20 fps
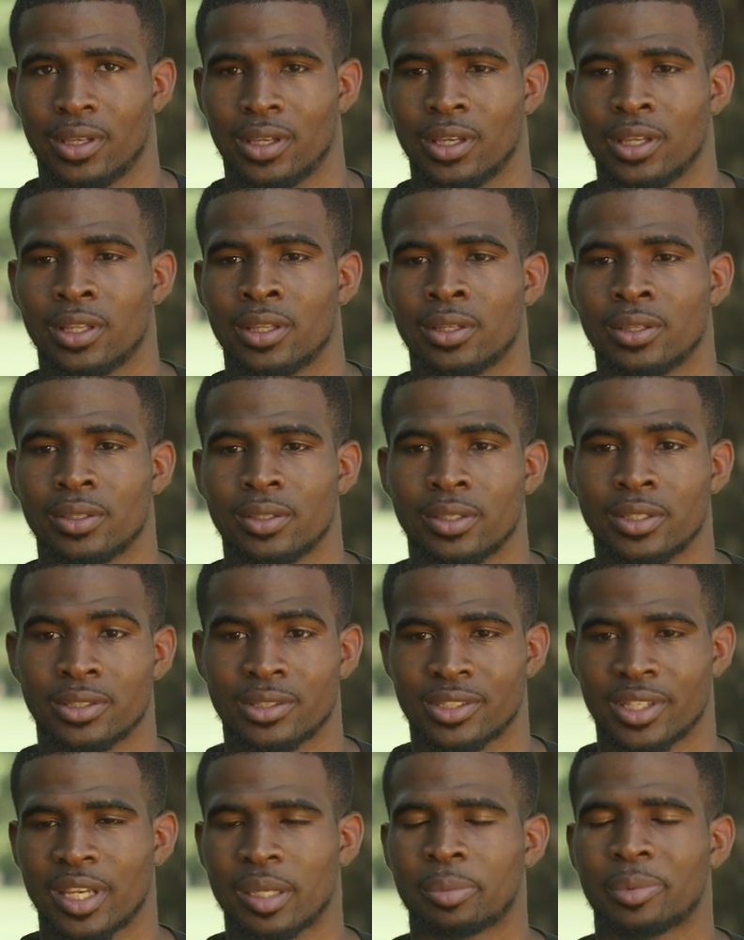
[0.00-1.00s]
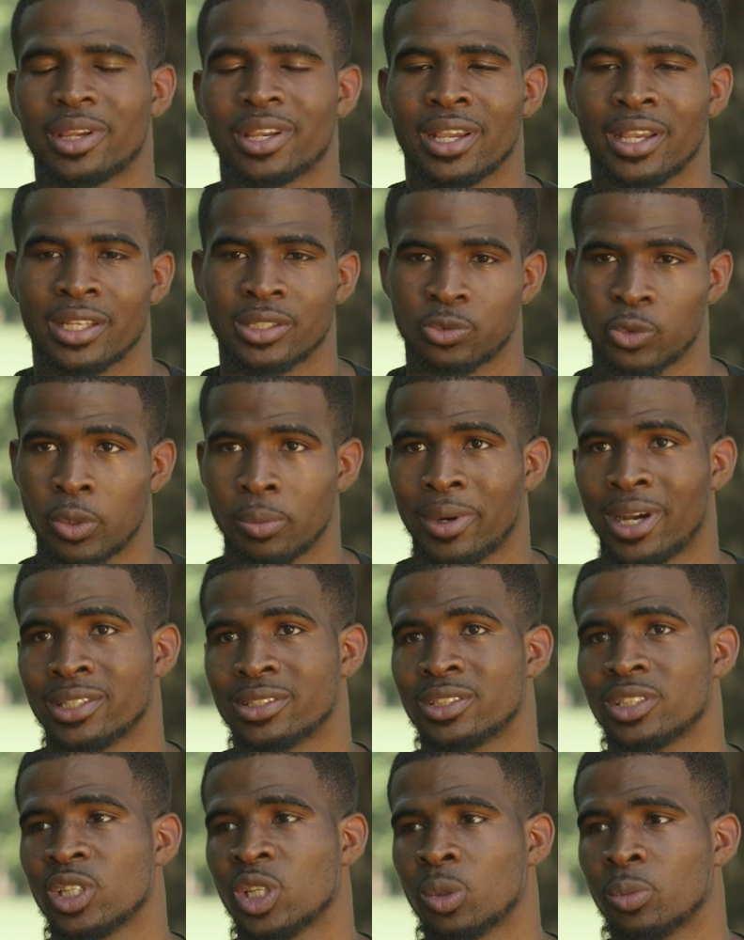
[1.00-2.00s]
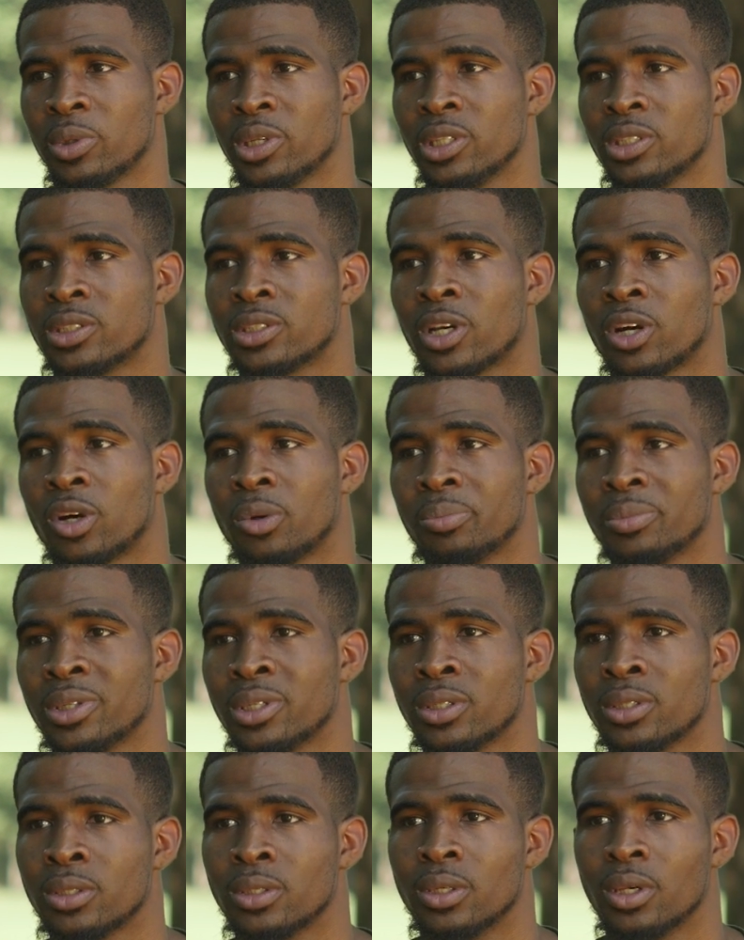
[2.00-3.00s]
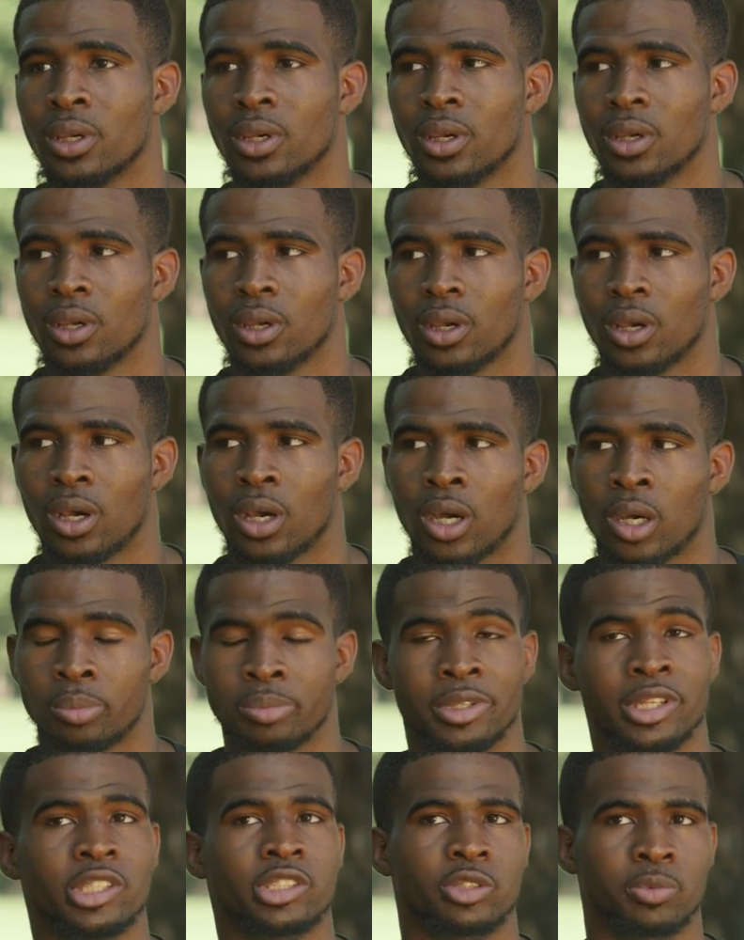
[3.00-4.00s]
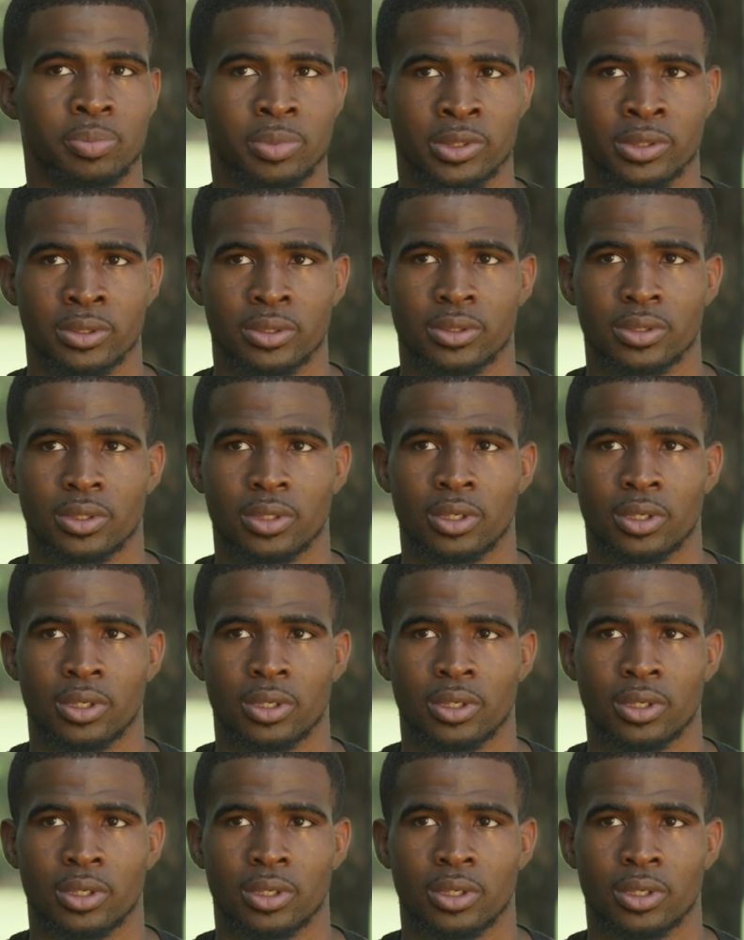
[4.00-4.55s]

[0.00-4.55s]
And the same thing as with my team. He taught me discipline.